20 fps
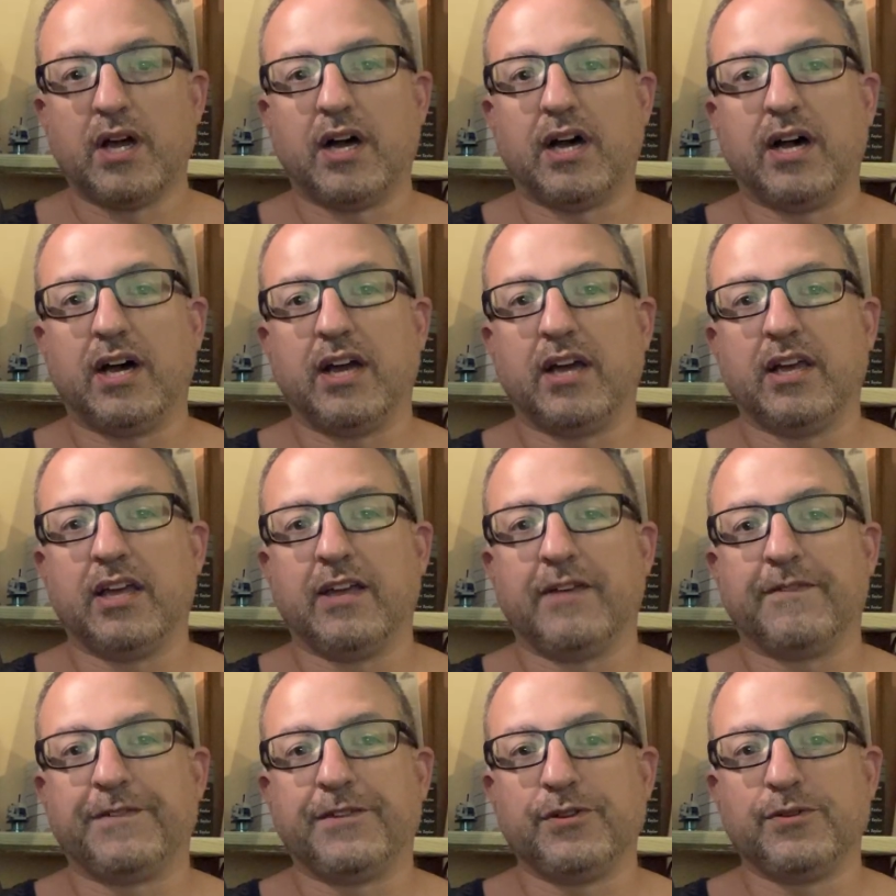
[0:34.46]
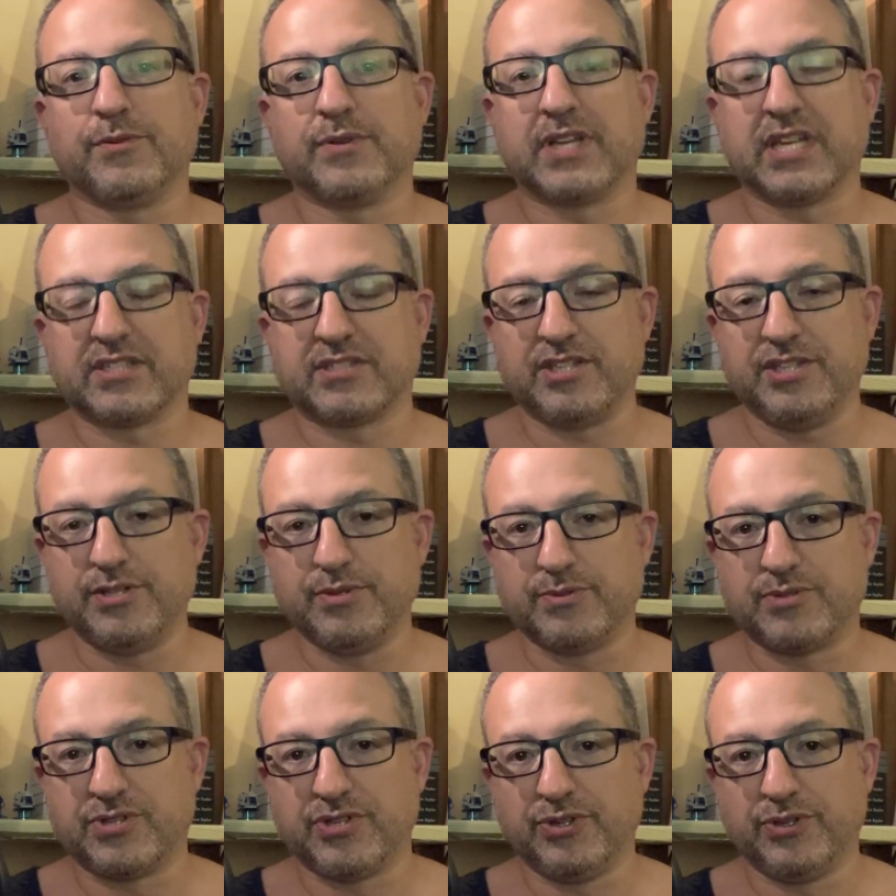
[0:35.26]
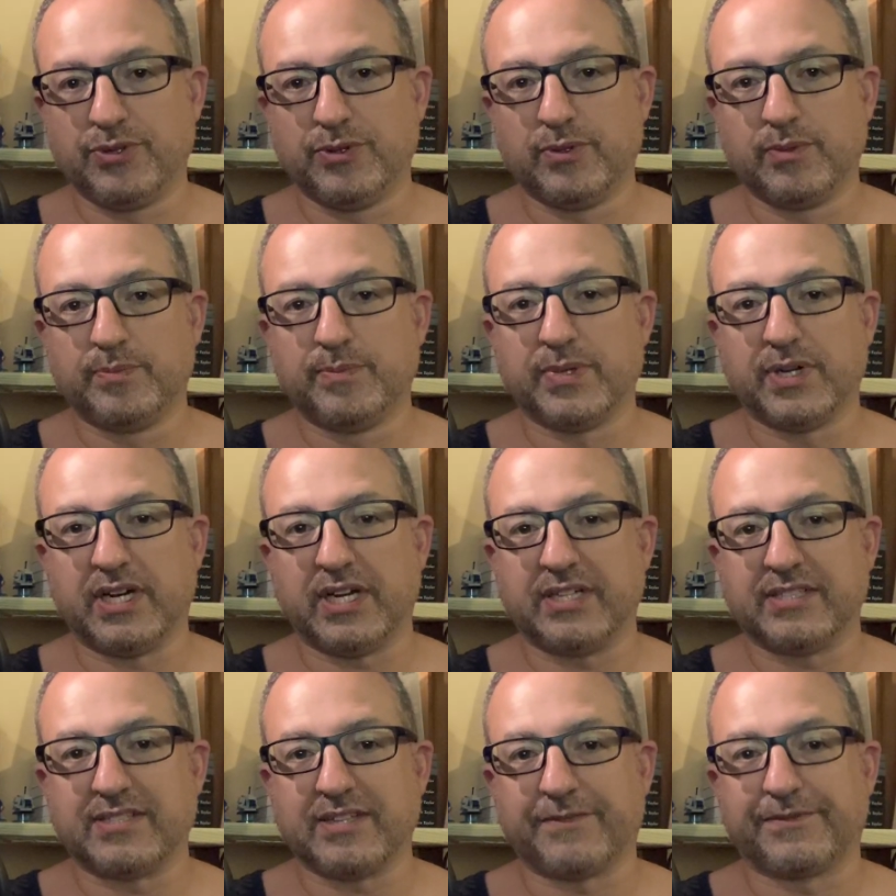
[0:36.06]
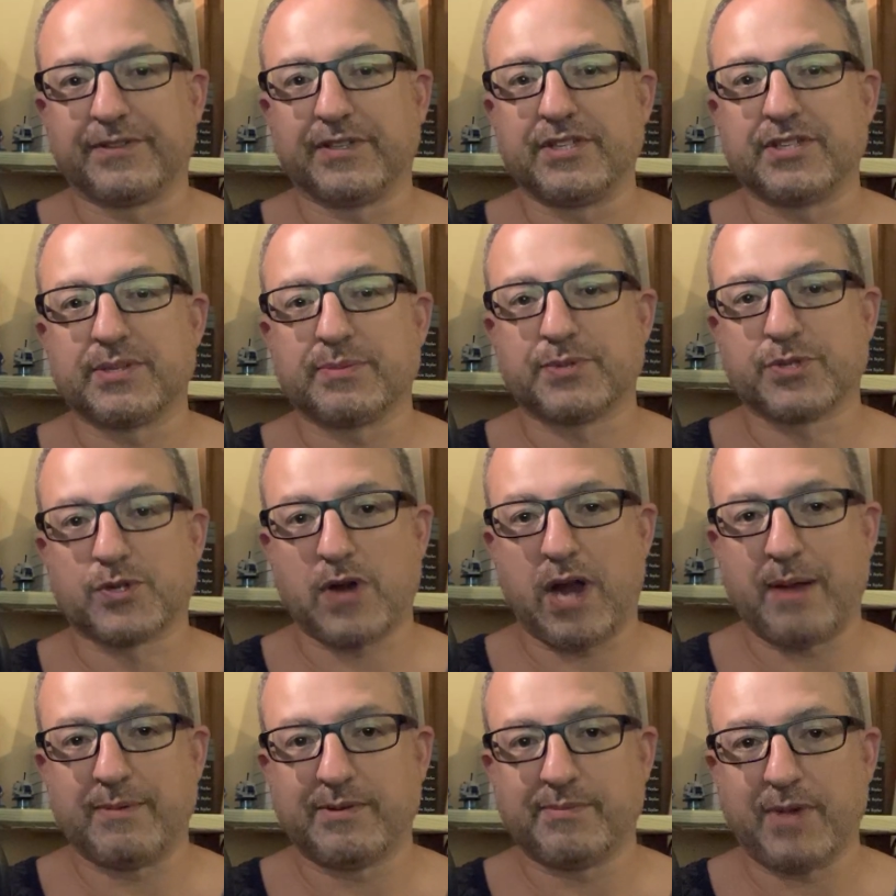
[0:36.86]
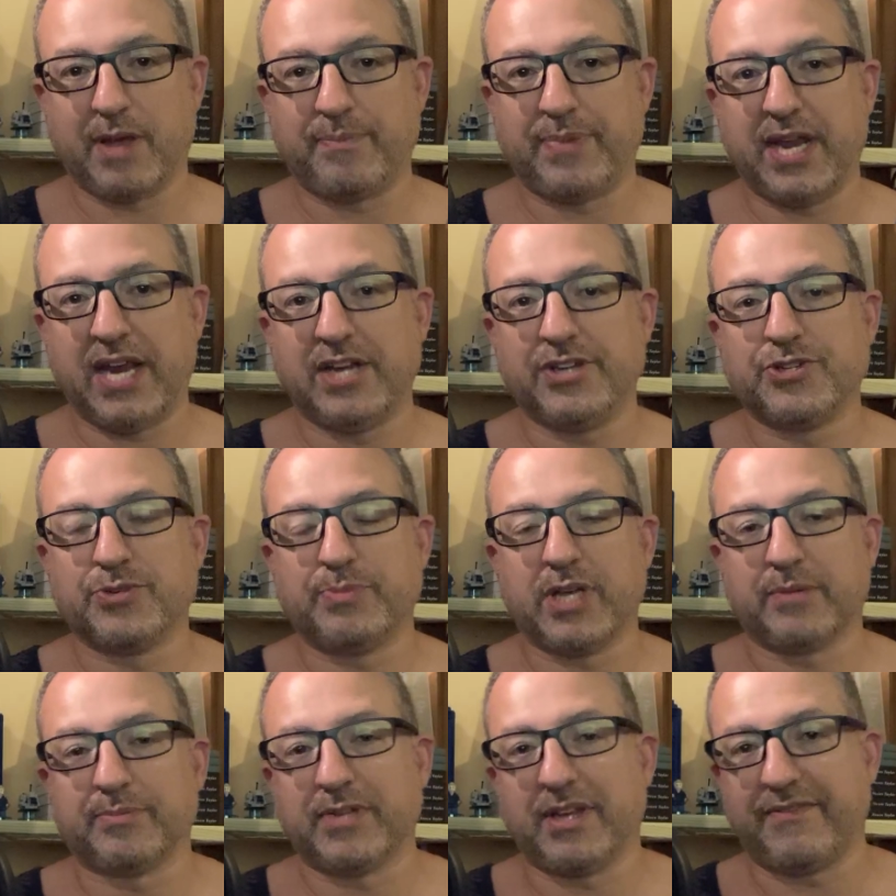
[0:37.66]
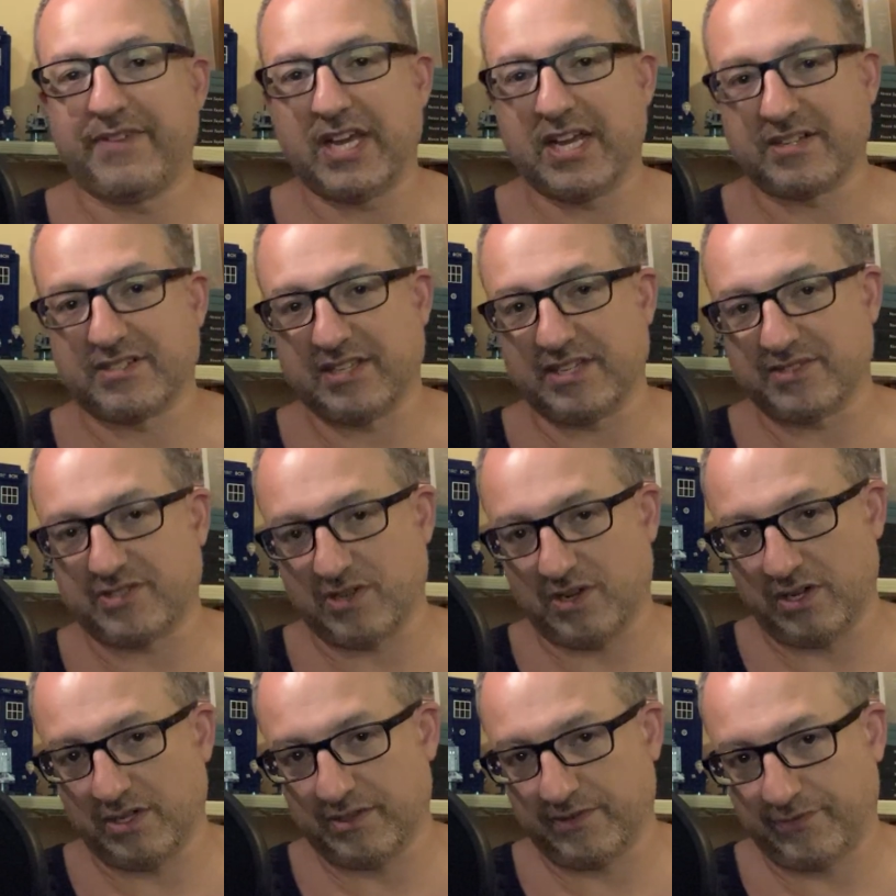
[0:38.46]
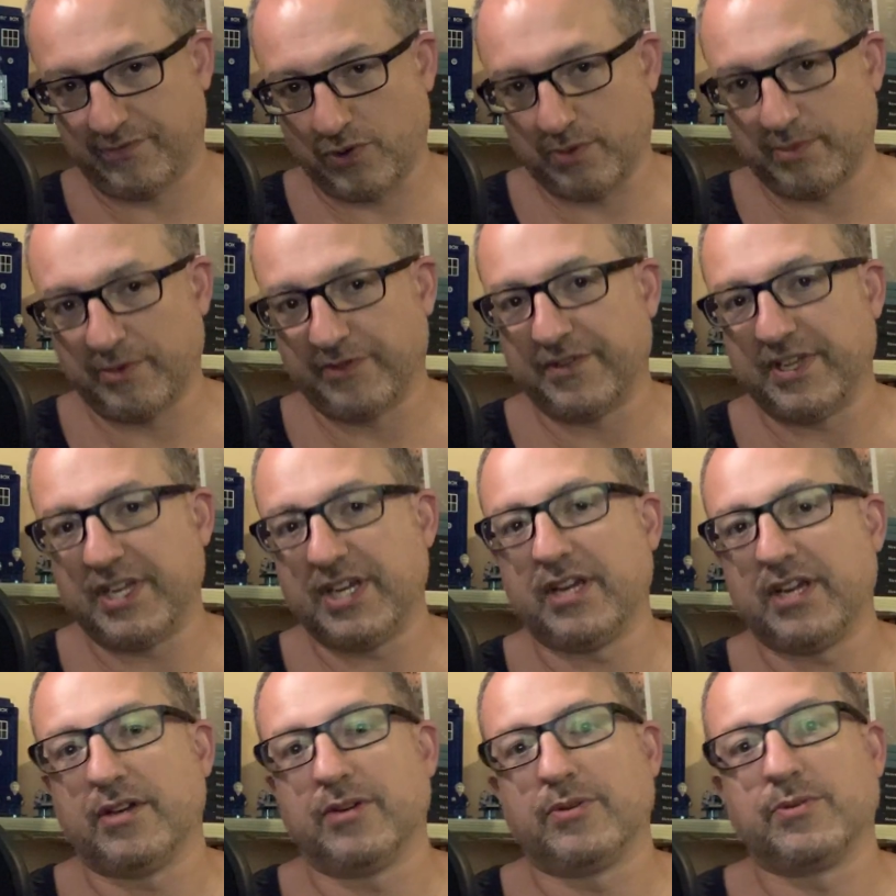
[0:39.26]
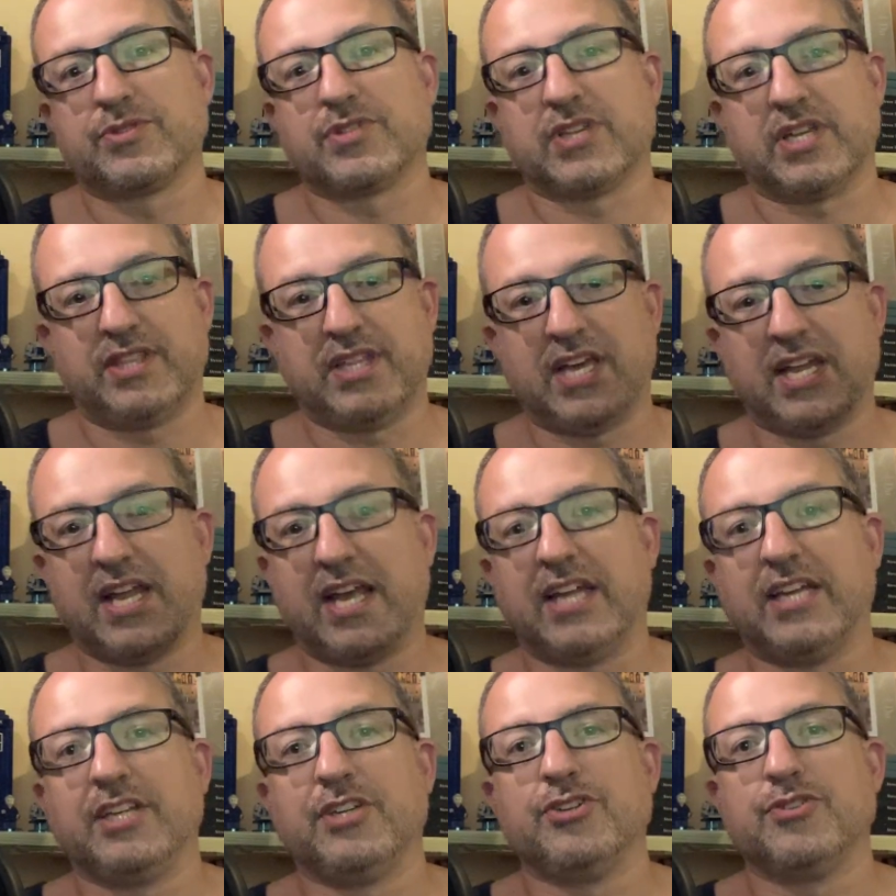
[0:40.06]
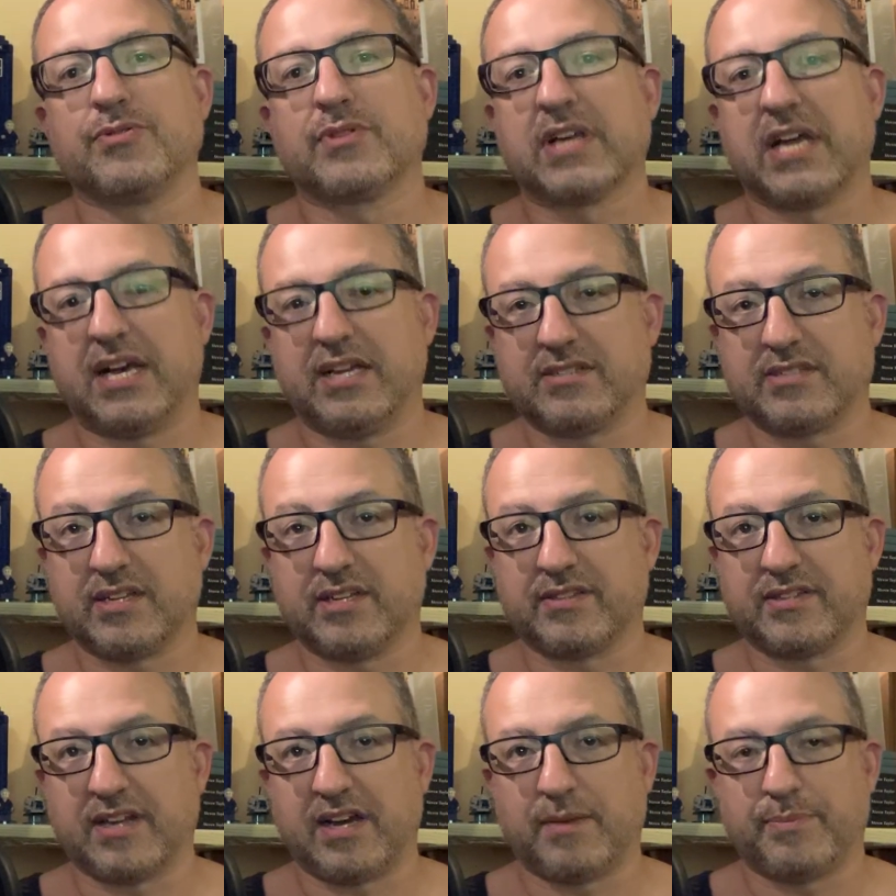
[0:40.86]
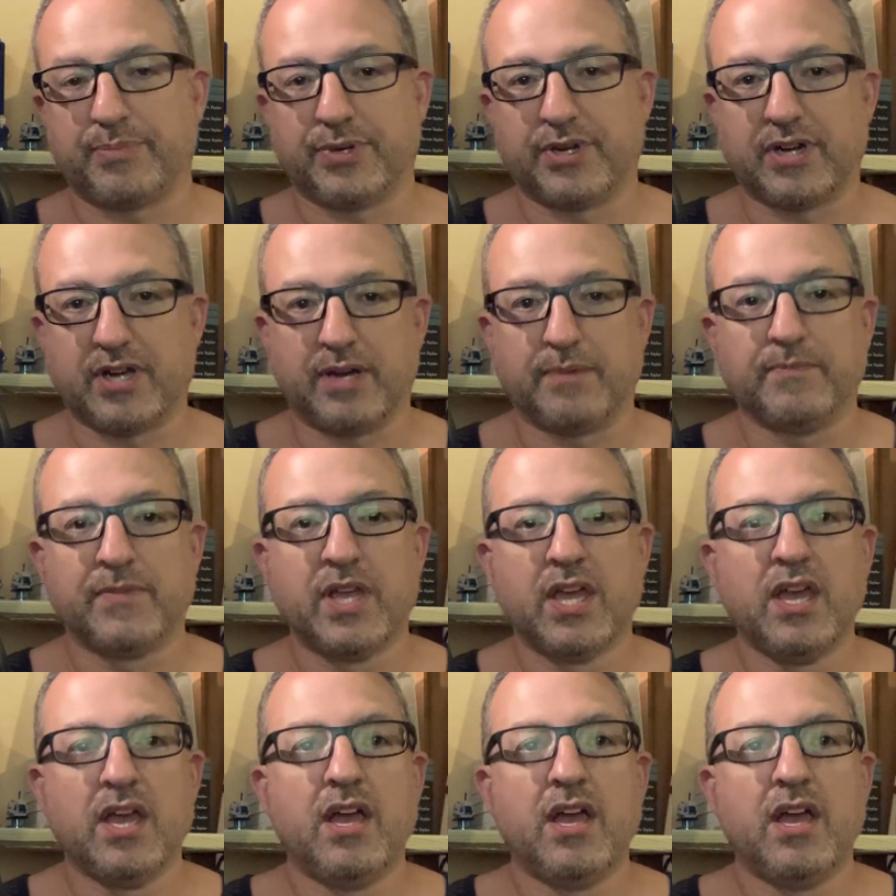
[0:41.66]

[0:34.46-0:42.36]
If you get to YouTube, definitely subscribe to my page. You'll be able to have access to all the former videos and then any new content that I put up.